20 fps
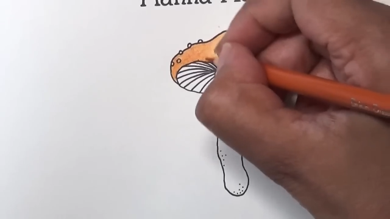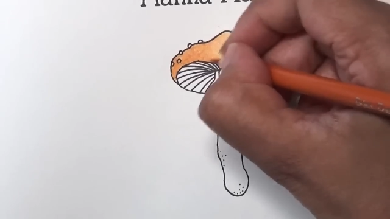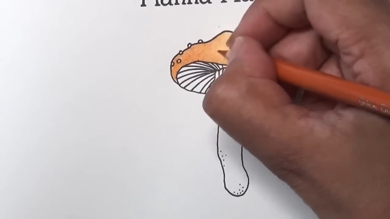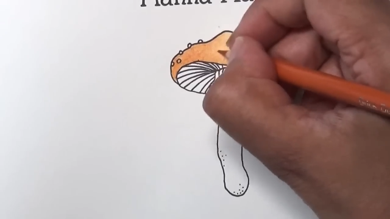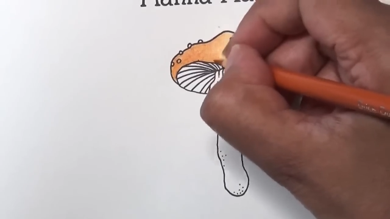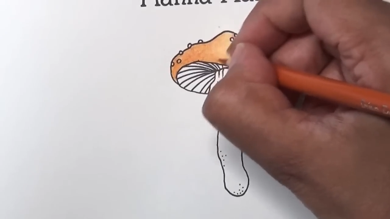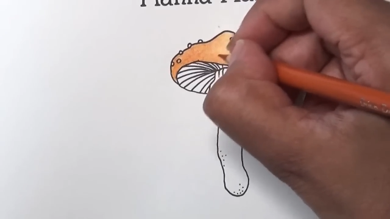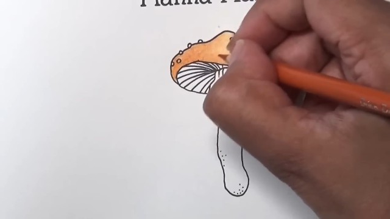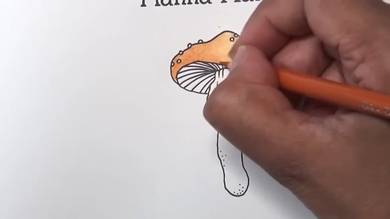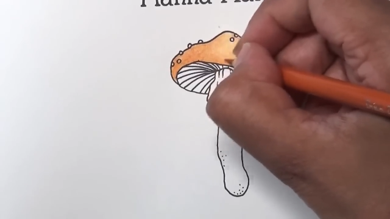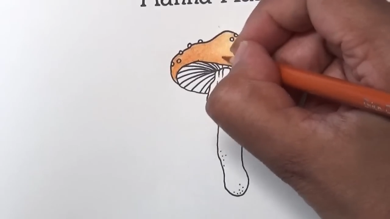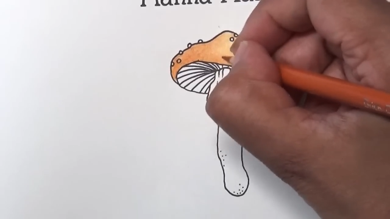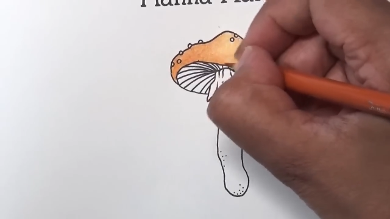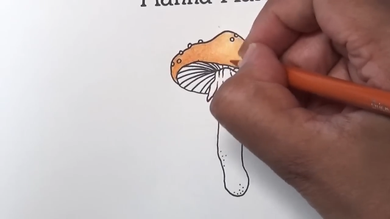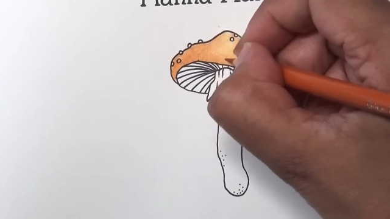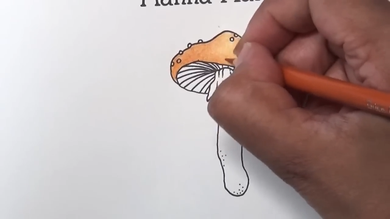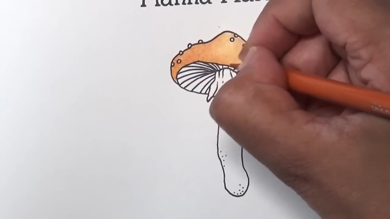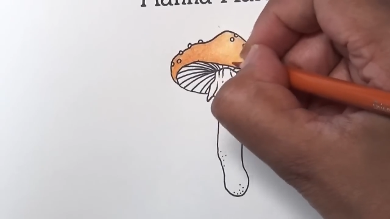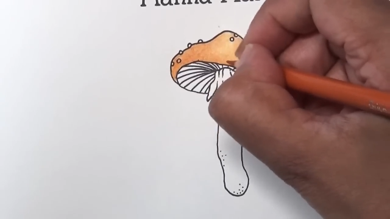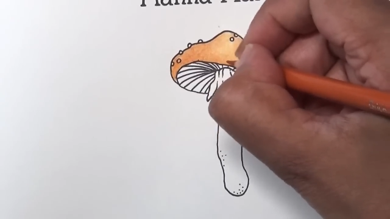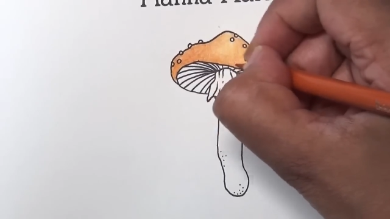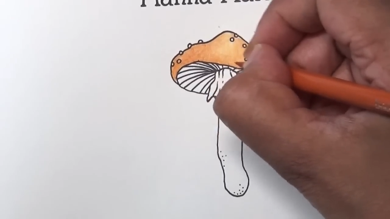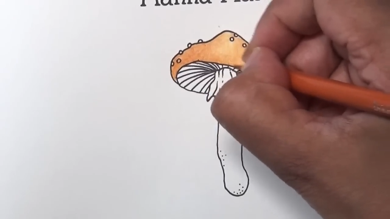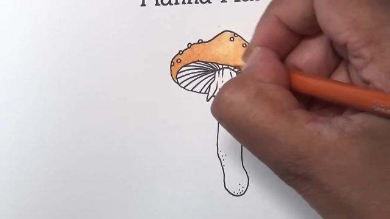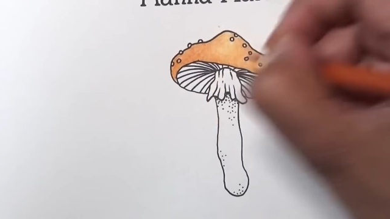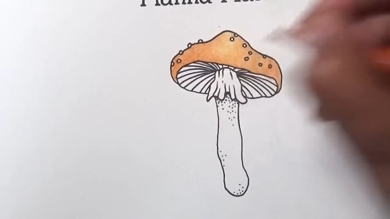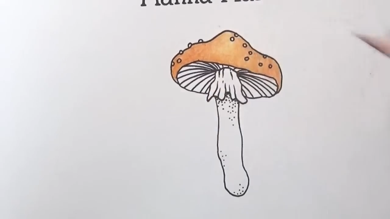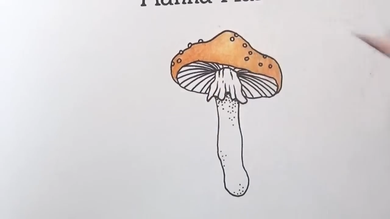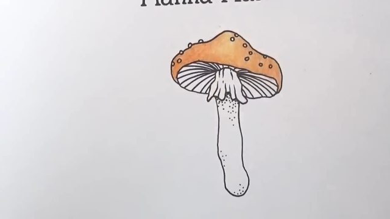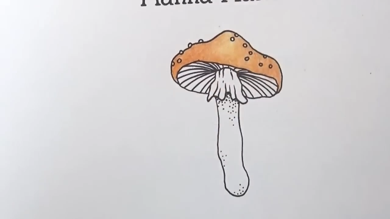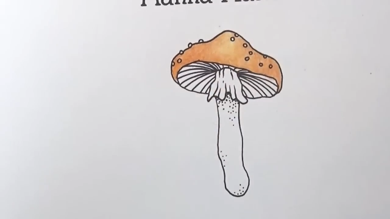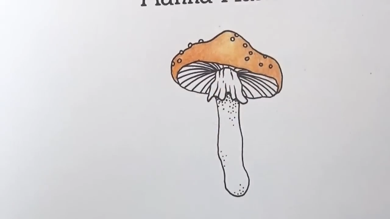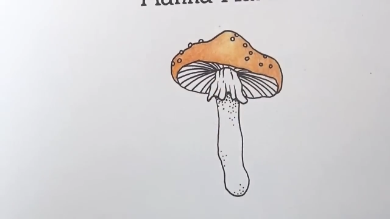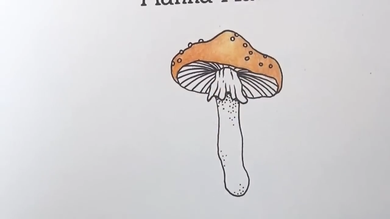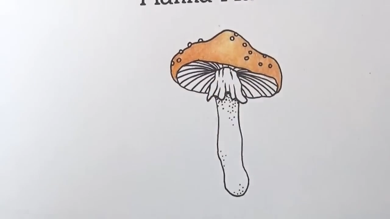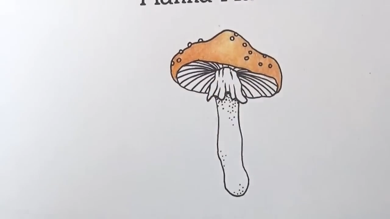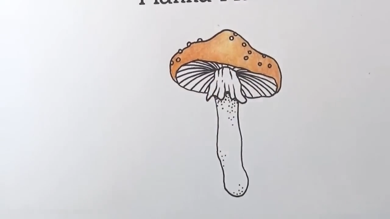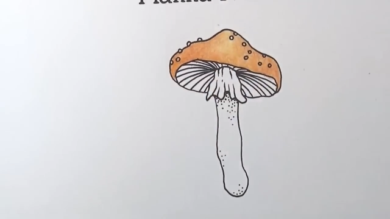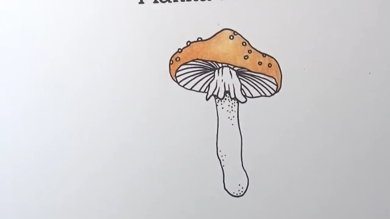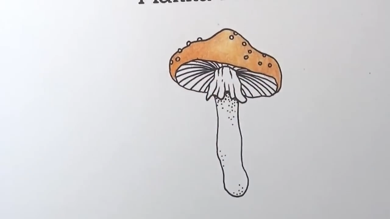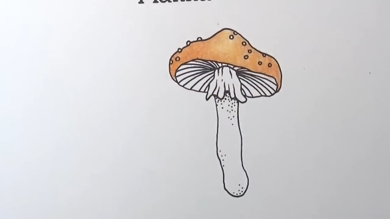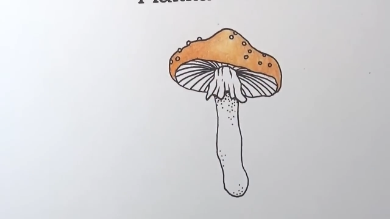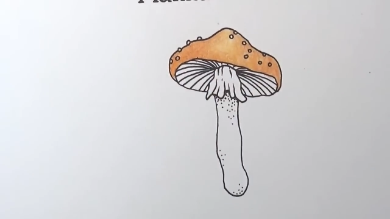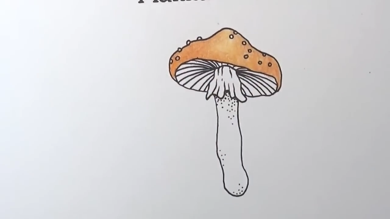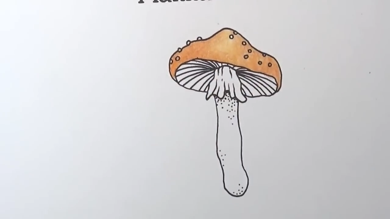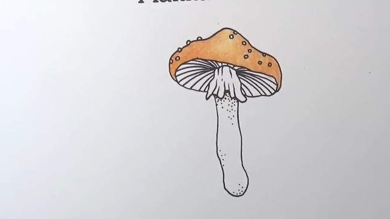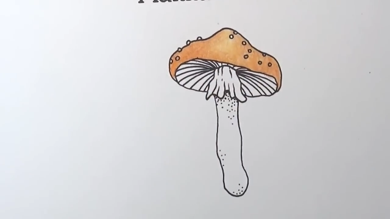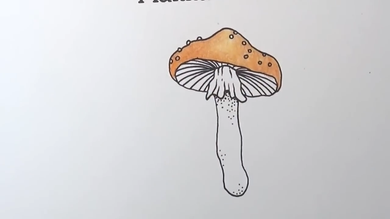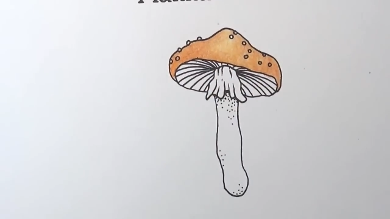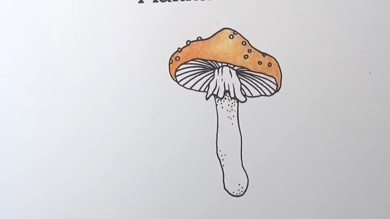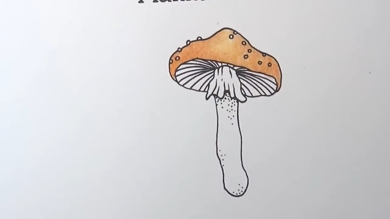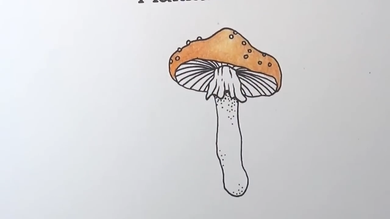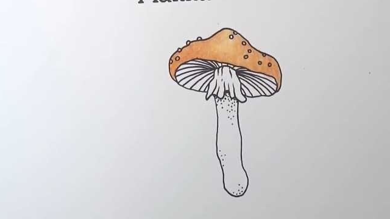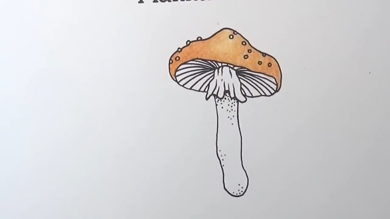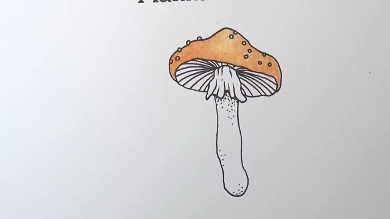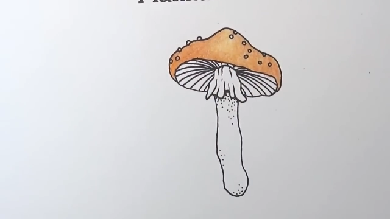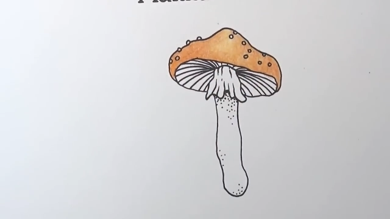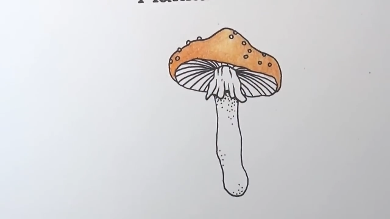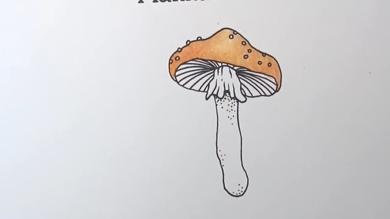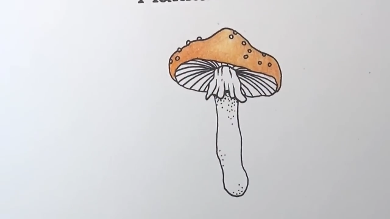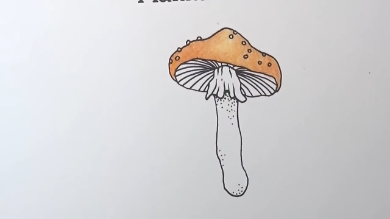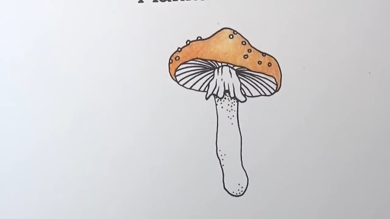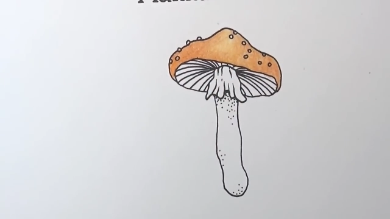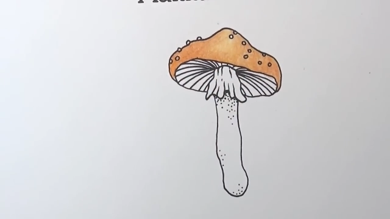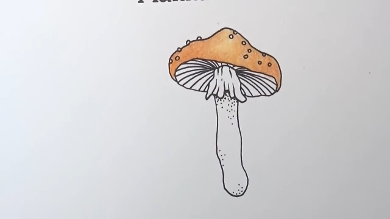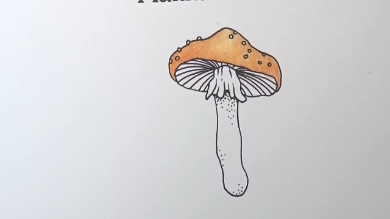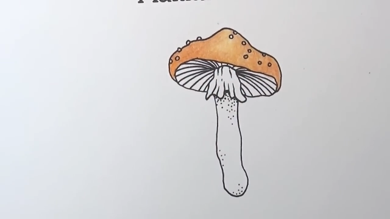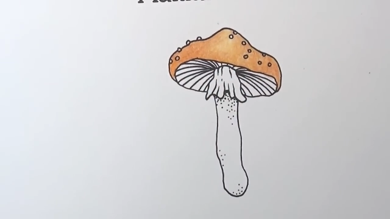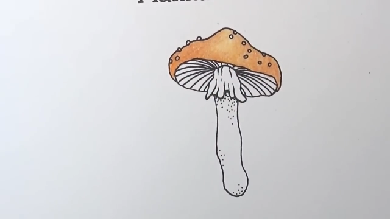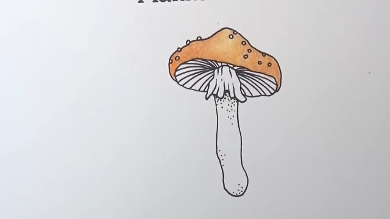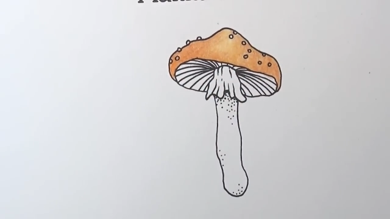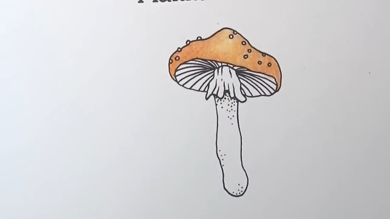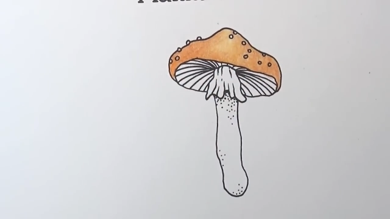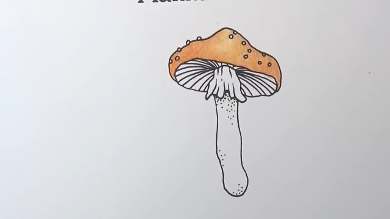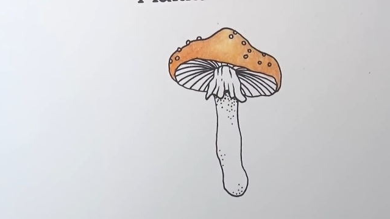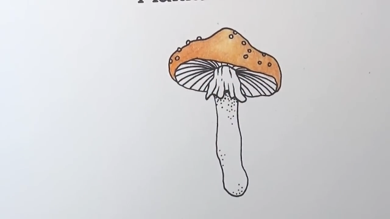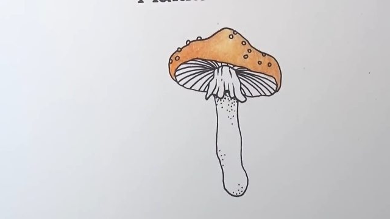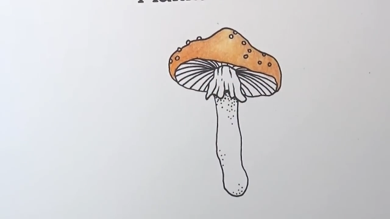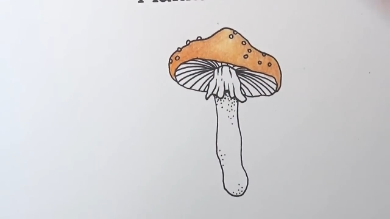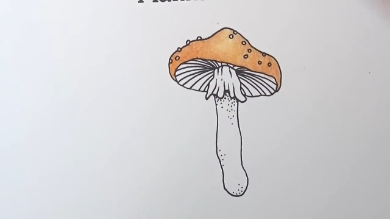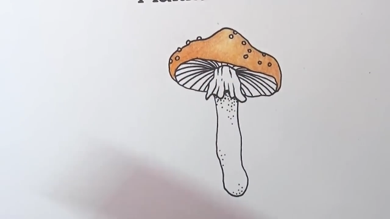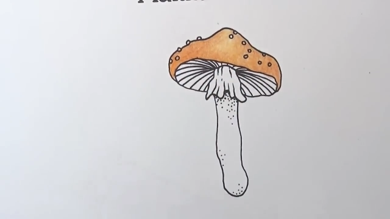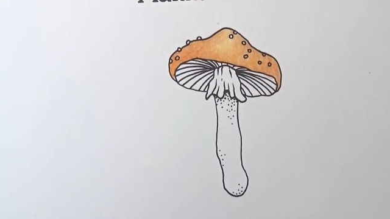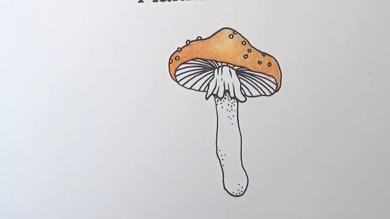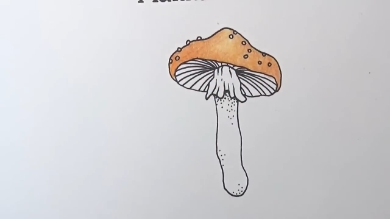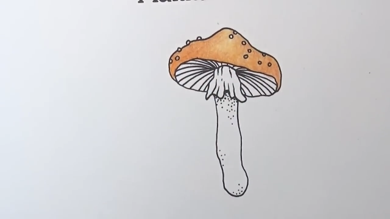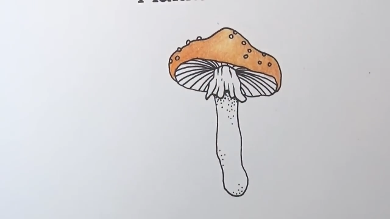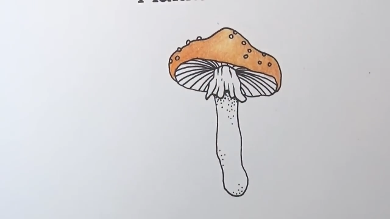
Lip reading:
Nobody's mouth can be seen.